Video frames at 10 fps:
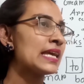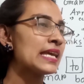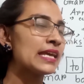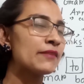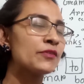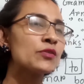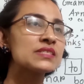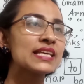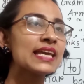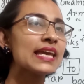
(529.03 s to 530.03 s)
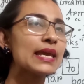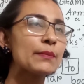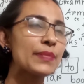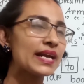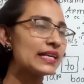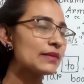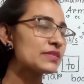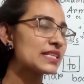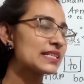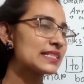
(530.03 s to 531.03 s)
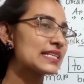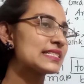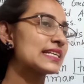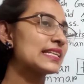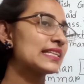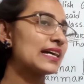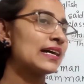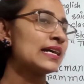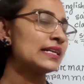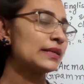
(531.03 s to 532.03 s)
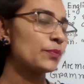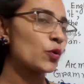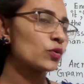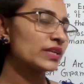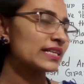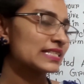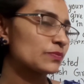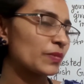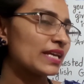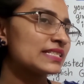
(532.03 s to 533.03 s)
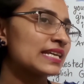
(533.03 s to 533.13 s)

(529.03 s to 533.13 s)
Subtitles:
If you see imperative sentence in the reported speech,